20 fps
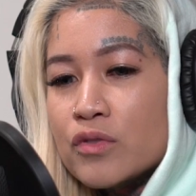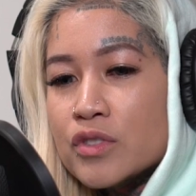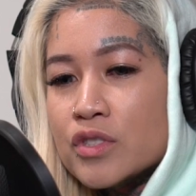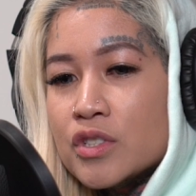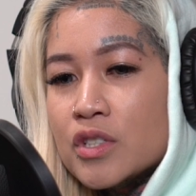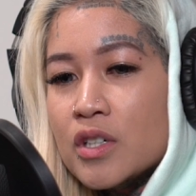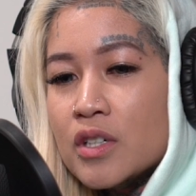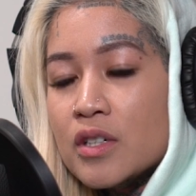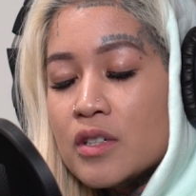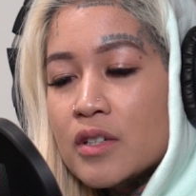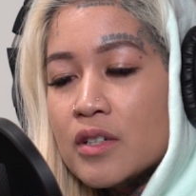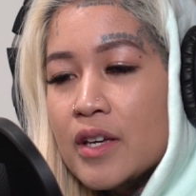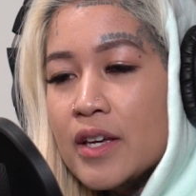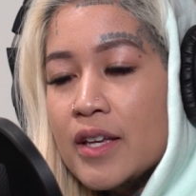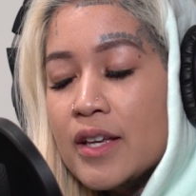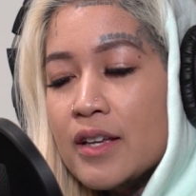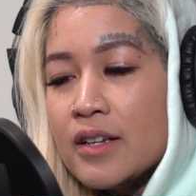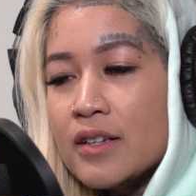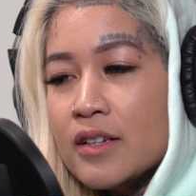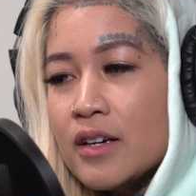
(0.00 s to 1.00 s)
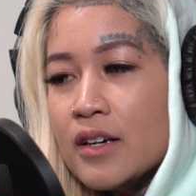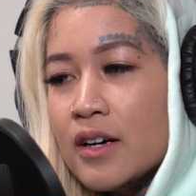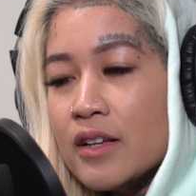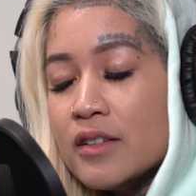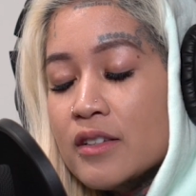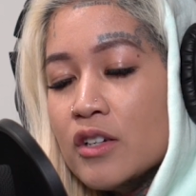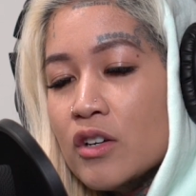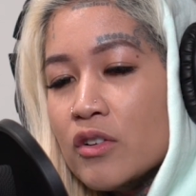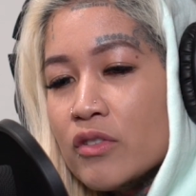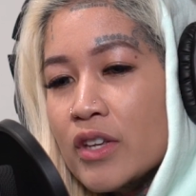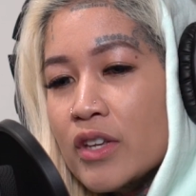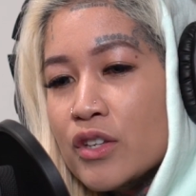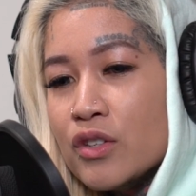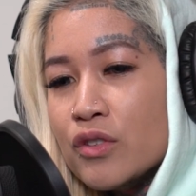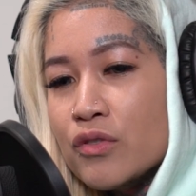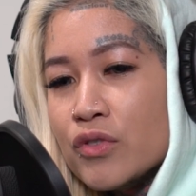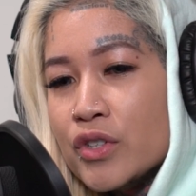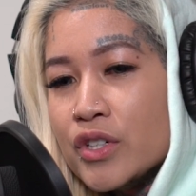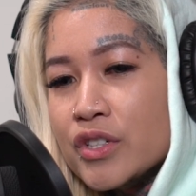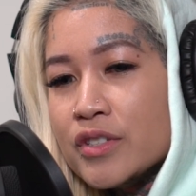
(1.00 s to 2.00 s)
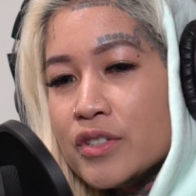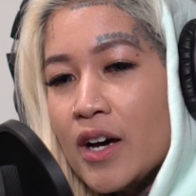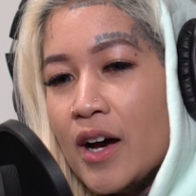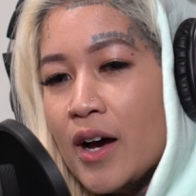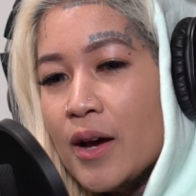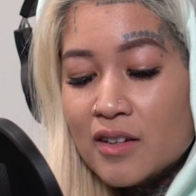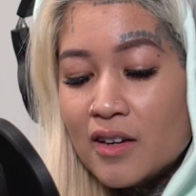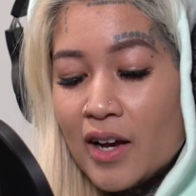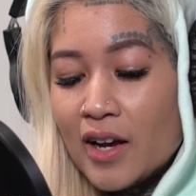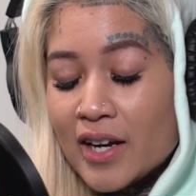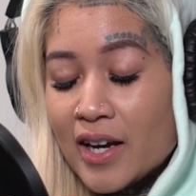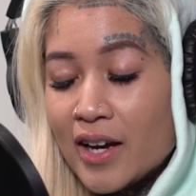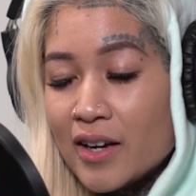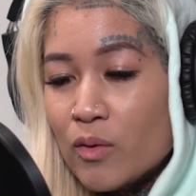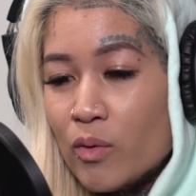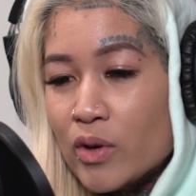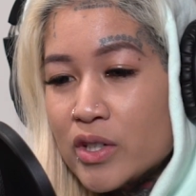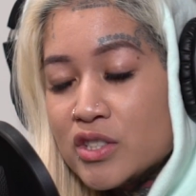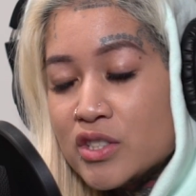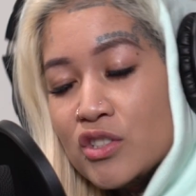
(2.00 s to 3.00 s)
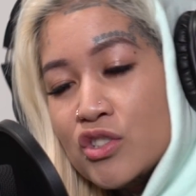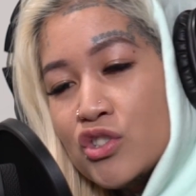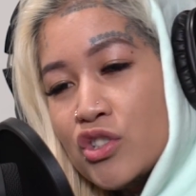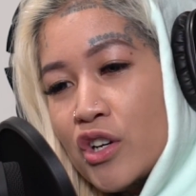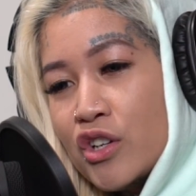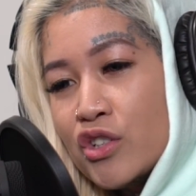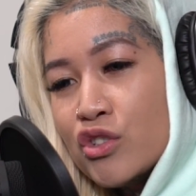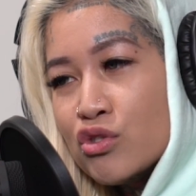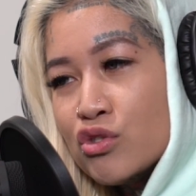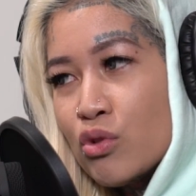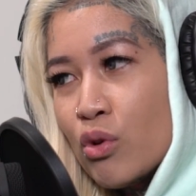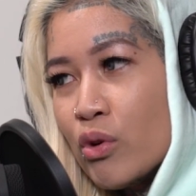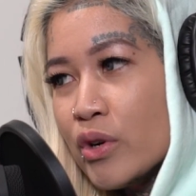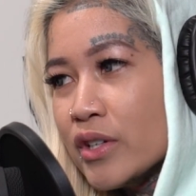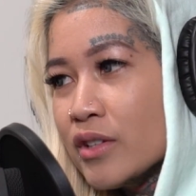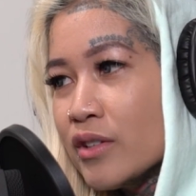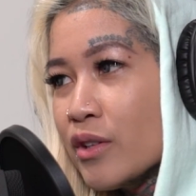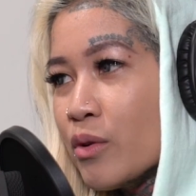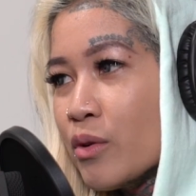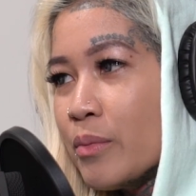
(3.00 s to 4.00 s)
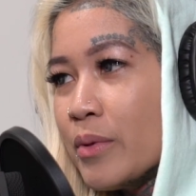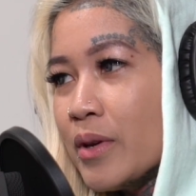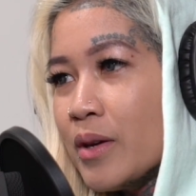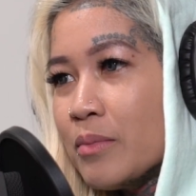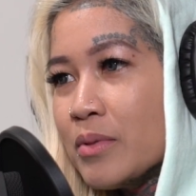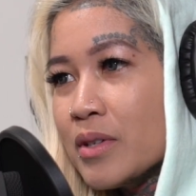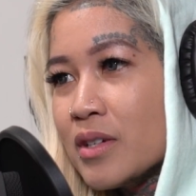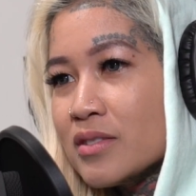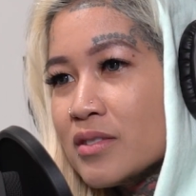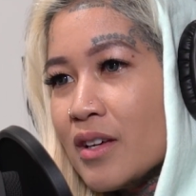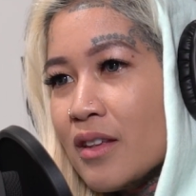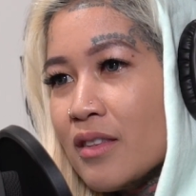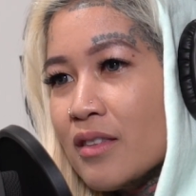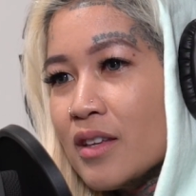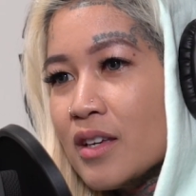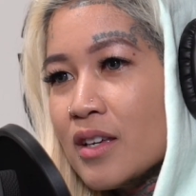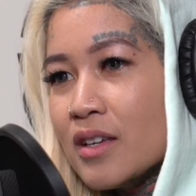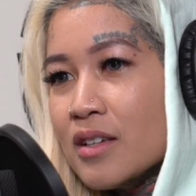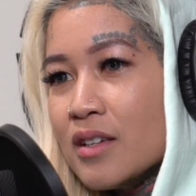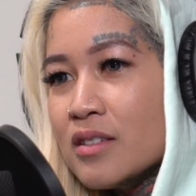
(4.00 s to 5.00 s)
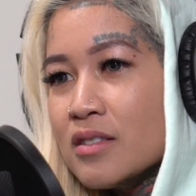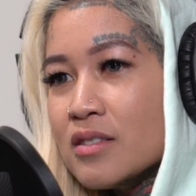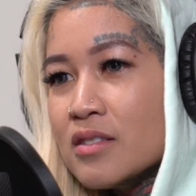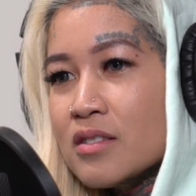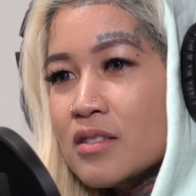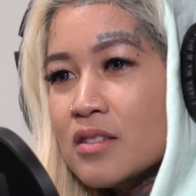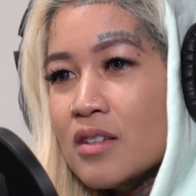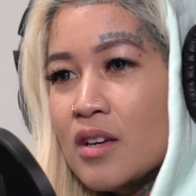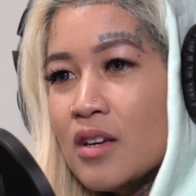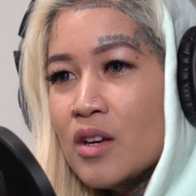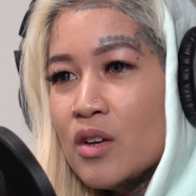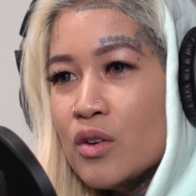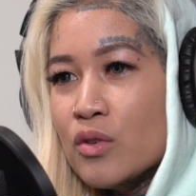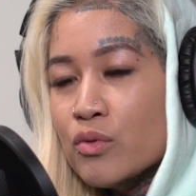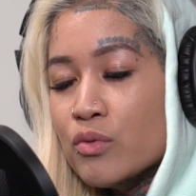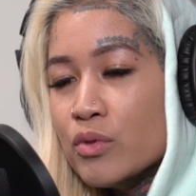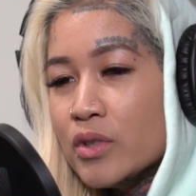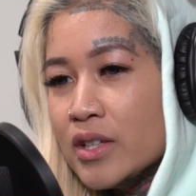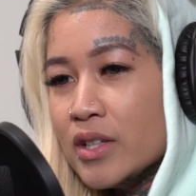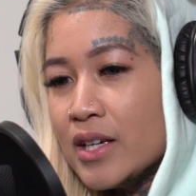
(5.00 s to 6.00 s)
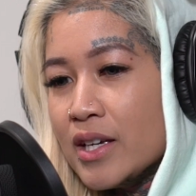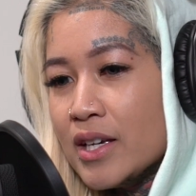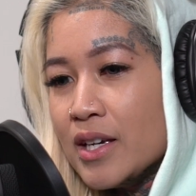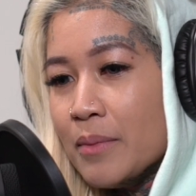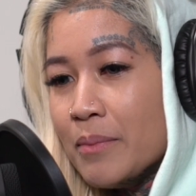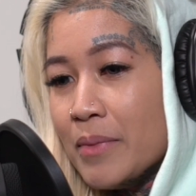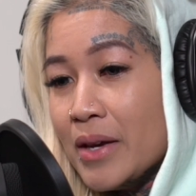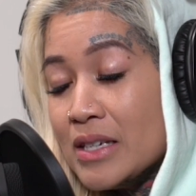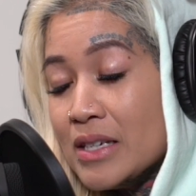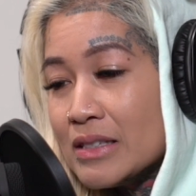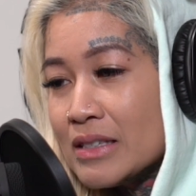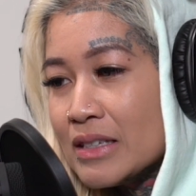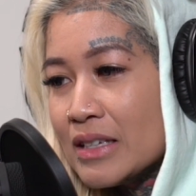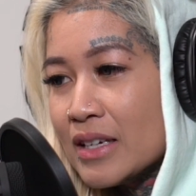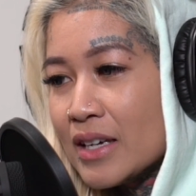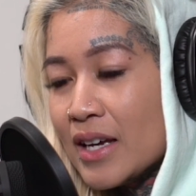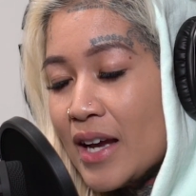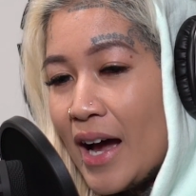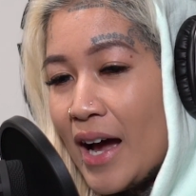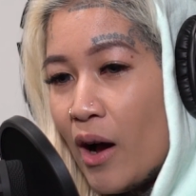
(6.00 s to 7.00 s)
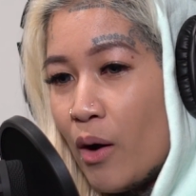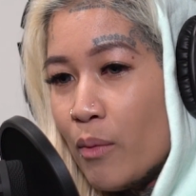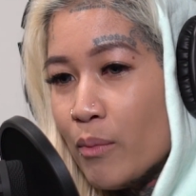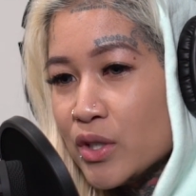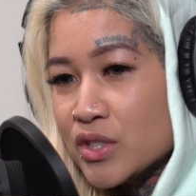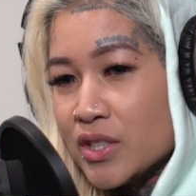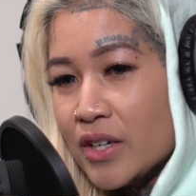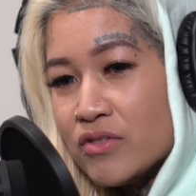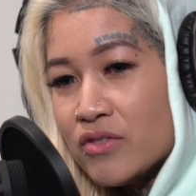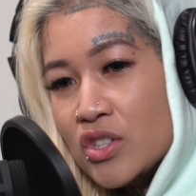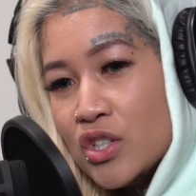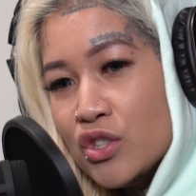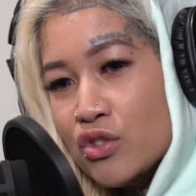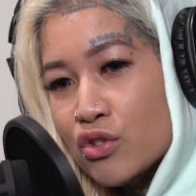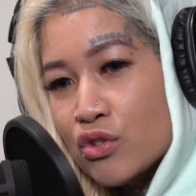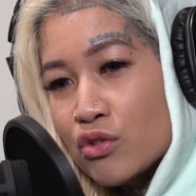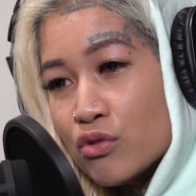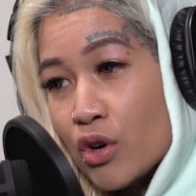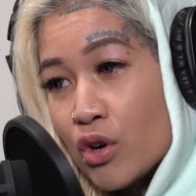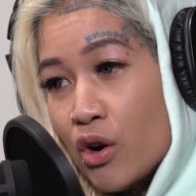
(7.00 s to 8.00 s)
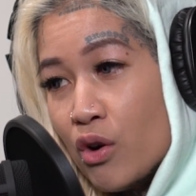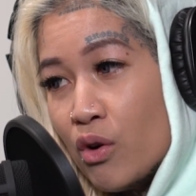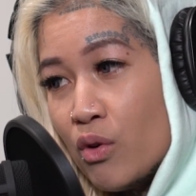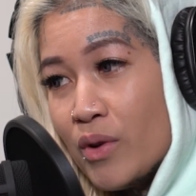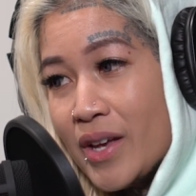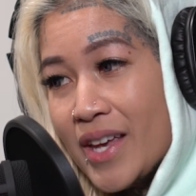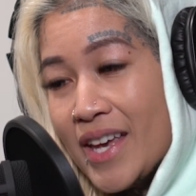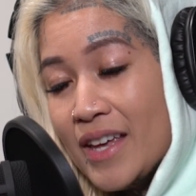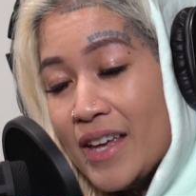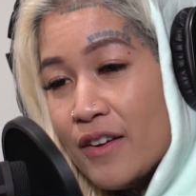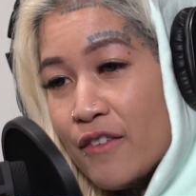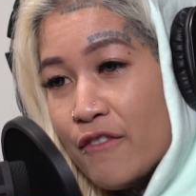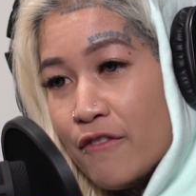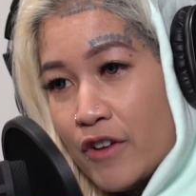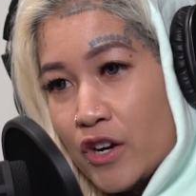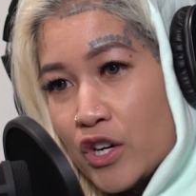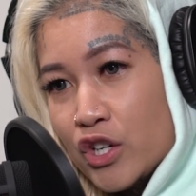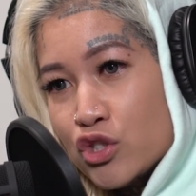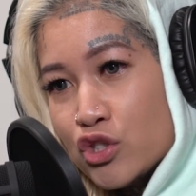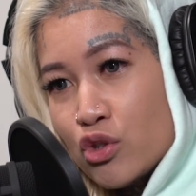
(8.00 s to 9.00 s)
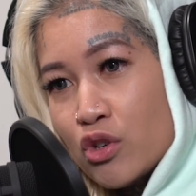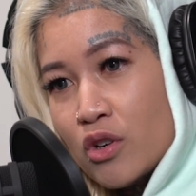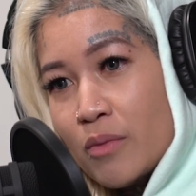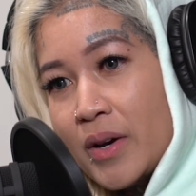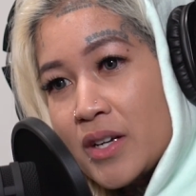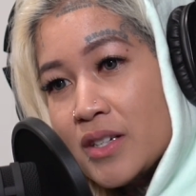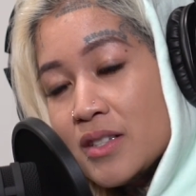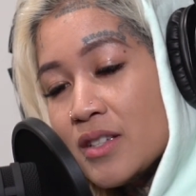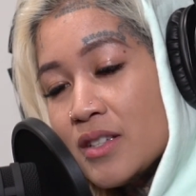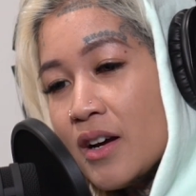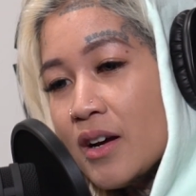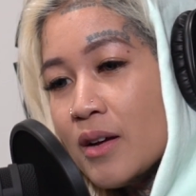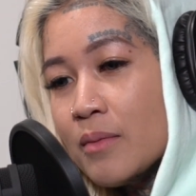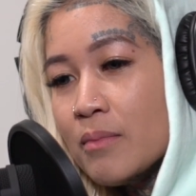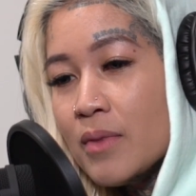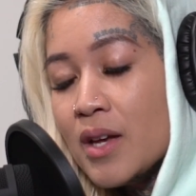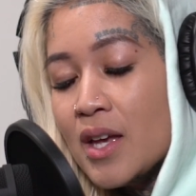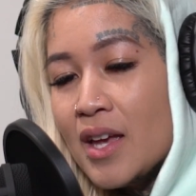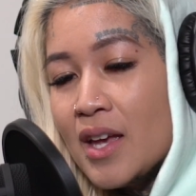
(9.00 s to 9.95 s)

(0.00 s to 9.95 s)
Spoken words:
sure. And, thank you for your time. I kind of wanted to share your story a little bit because I think it's really amazing how much I've seen you grow in a very short amount of time.